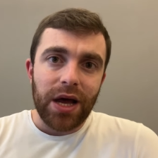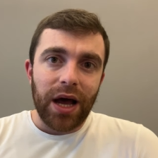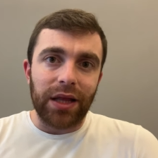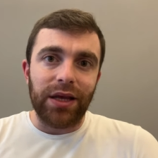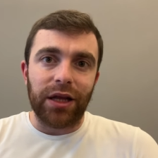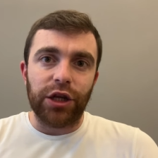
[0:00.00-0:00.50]

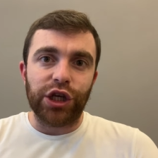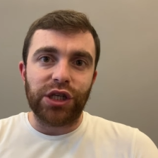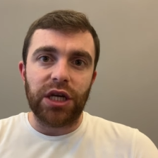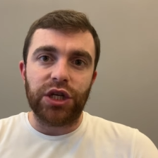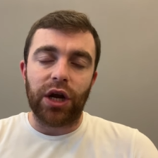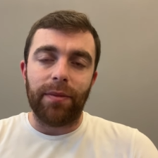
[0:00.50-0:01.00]
at the end of the
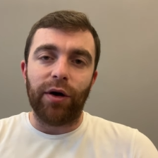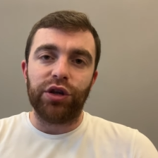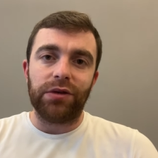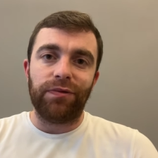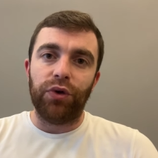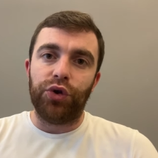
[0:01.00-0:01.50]
season about
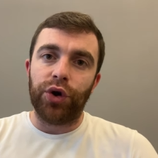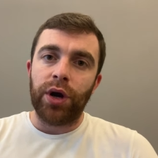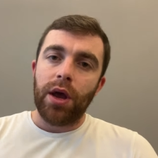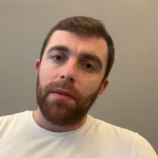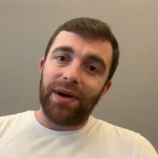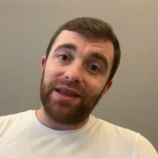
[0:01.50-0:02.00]
his future.
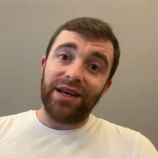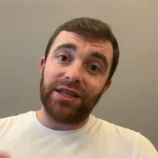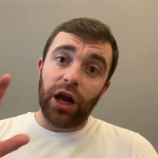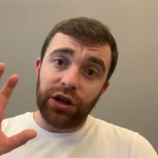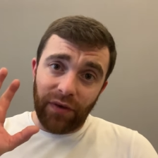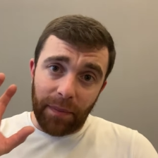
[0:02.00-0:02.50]
But there is a
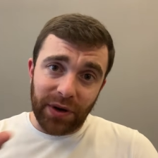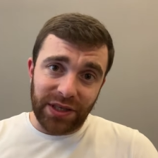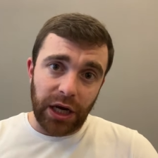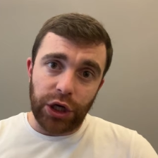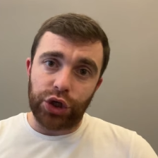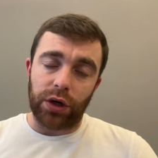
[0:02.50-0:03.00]
lot of
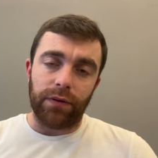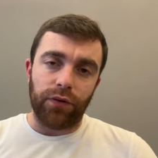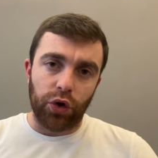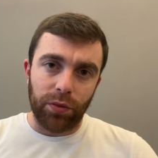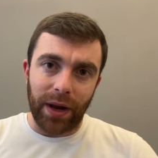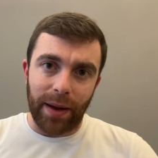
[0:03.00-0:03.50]
appreciation
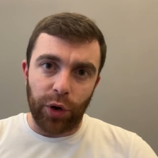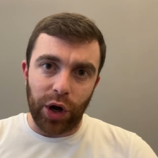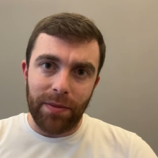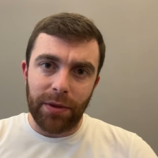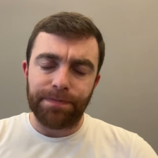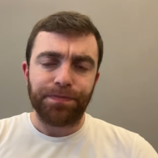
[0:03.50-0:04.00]
for Ruben
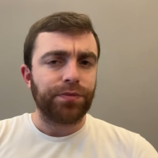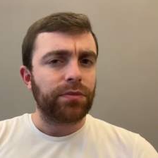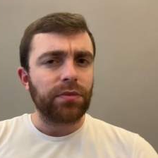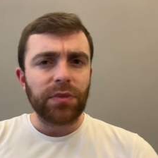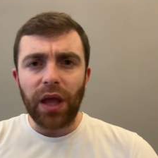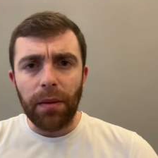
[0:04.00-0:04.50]
Amorim
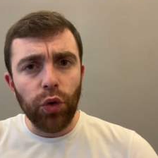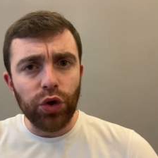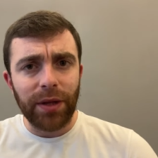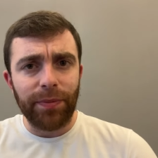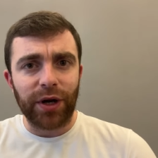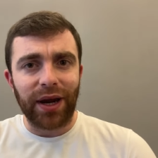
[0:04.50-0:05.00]

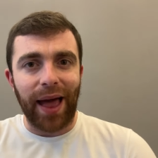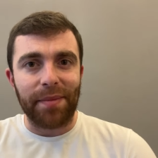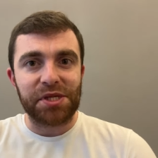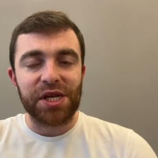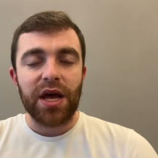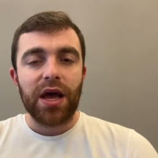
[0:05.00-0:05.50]
multiple
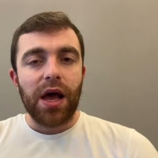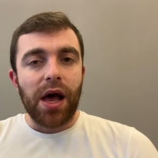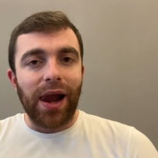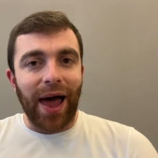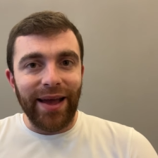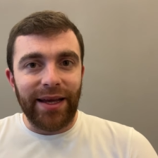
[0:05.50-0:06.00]
clubs
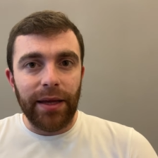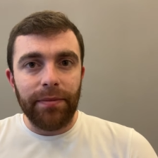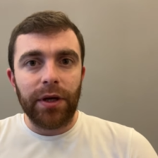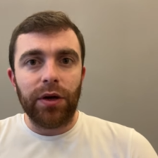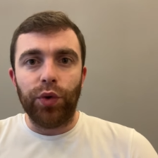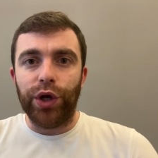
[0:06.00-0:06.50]
like
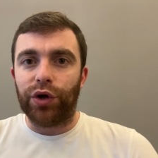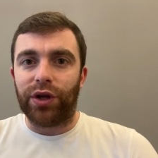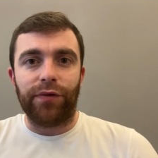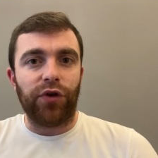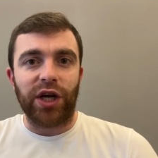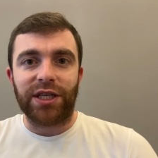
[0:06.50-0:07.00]
him. We know
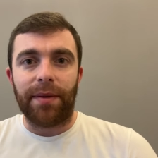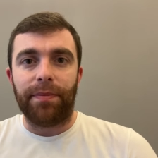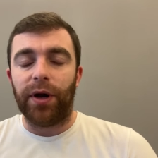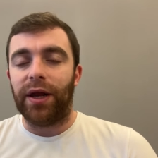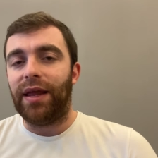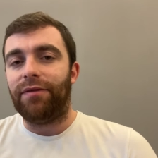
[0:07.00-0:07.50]
that, for
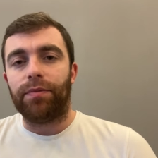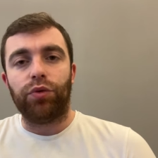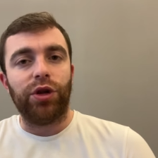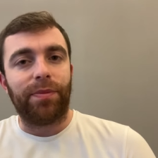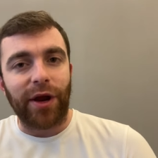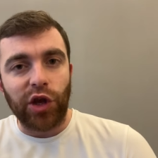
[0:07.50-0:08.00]
example, at
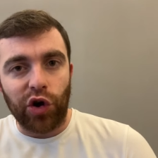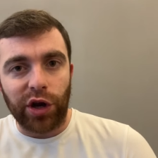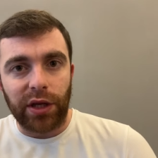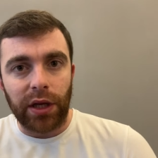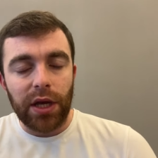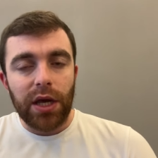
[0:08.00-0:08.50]
Liverpool, the priority